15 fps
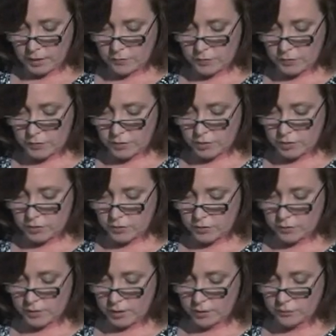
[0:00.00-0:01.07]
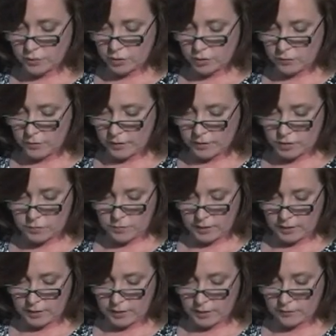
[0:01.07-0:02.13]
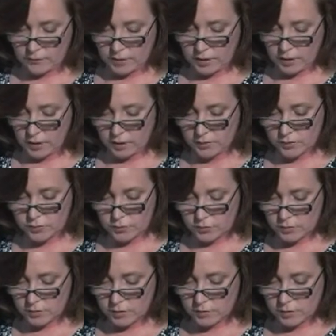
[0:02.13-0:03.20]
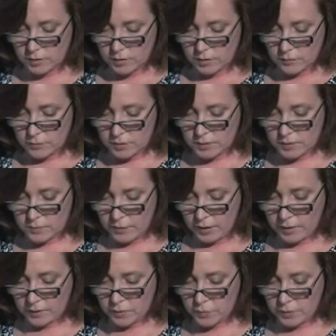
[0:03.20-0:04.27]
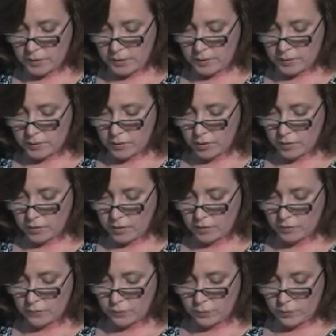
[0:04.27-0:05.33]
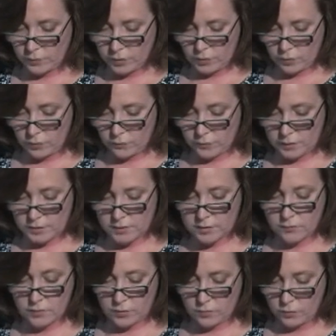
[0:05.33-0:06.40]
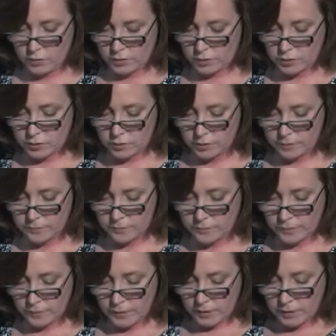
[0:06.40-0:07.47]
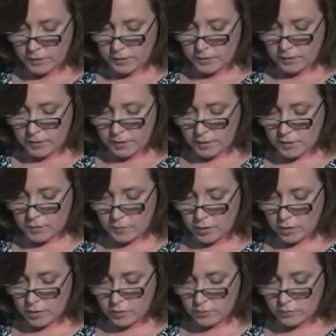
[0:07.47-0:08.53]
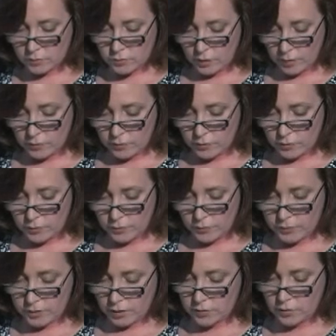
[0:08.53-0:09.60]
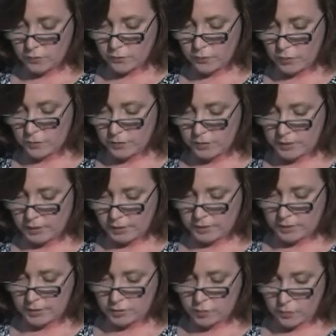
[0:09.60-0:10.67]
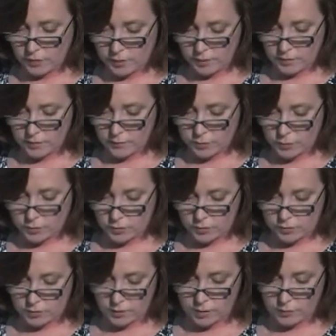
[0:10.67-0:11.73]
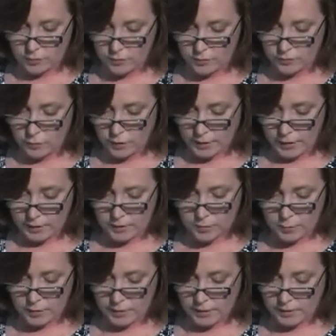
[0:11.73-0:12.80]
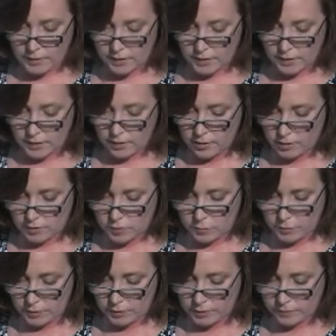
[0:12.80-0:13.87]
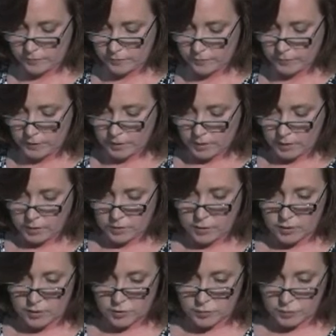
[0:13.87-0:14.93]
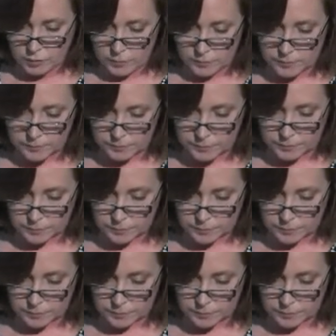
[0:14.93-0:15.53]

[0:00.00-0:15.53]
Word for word: A musician herself, she arranged many evening concerts. Missus Miles would later go on to form the Norfolk Civic Orchestra. A small drama group was also formed in nineteen twenty that produced a number of one-act plays in the Arts Building. This group